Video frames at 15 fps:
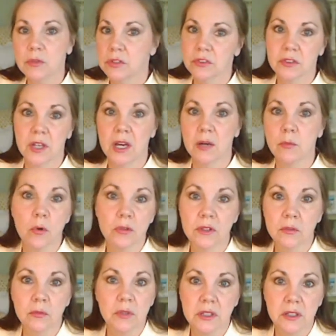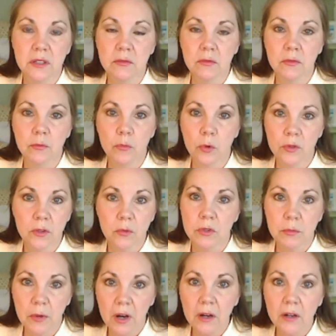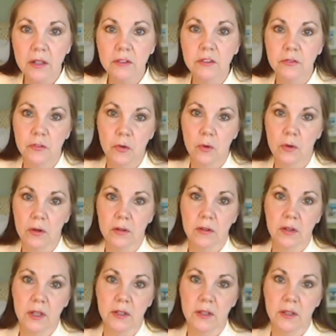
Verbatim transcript: We just got more than we did, more than we bargained for.